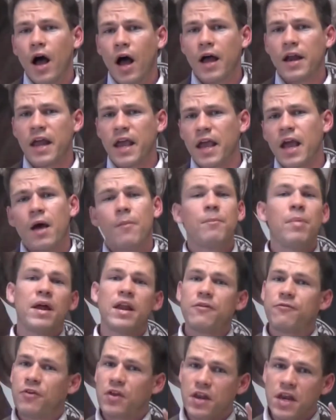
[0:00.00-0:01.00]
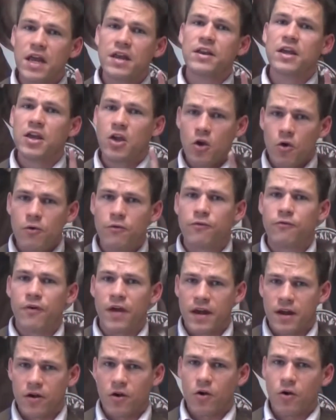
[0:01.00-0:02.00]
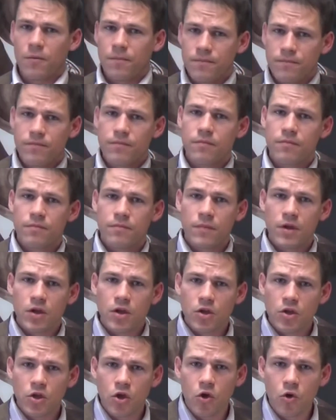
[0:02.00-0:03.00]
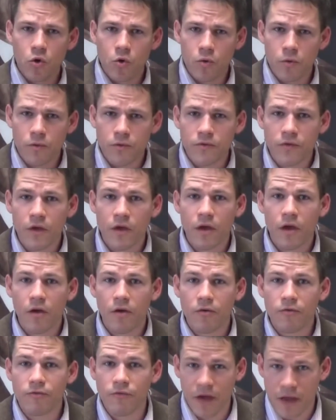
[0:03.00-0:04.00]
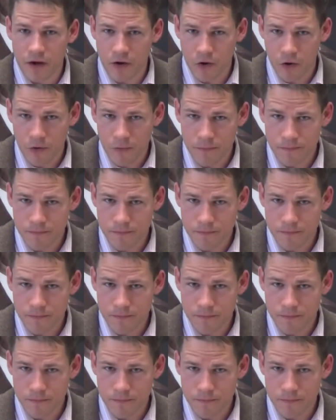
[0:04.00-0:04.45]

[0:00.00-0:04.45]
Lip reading: honey. But if you need to use vinegar, use vinegar.